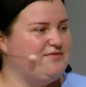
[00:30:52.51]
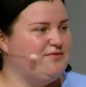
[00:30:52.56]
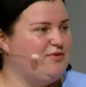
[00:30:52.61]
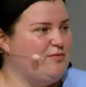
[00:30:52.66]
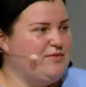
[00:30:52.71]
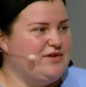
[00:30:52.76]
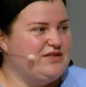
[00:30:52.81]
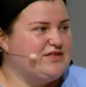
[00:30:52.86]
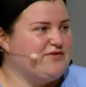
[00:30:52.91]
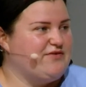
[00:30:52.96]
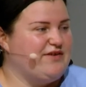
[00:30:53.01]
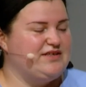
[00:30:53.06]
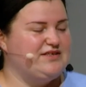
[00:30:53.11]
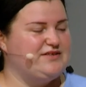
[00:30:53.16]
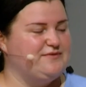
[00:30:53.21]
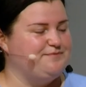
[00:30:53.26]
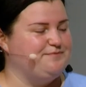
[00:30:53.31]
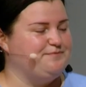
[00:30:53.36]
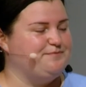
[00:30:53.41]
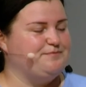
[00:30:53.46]
for me it's
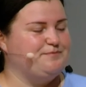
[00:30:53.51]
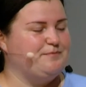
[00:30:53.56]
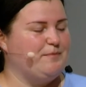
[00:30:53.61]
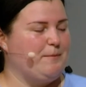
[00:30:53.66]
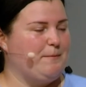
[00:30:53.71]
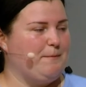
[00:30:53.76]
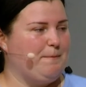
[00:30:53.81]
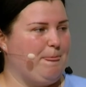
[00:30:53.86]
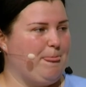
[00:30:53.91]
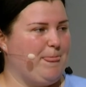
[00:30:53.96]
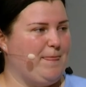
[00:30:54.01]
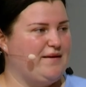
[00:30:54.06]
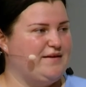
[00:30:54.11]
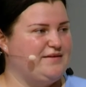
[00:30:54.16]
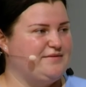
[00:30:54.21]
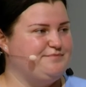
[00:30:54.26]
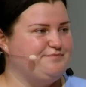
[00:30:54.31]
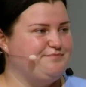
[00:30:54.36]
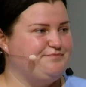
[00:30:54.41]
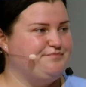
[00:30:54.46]
crazy. And it's, to
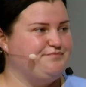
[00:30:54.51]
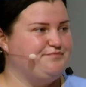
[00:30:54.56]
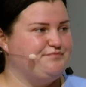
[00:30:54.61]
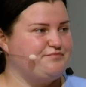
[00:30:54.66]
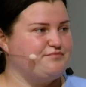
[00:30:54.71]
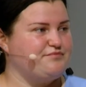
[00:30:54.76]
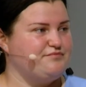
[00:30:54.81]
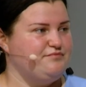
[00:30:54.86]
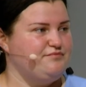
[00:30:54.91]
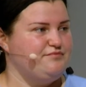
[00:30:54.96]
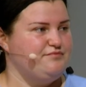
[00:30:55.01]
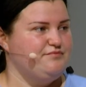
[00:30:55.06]
me, also crazy,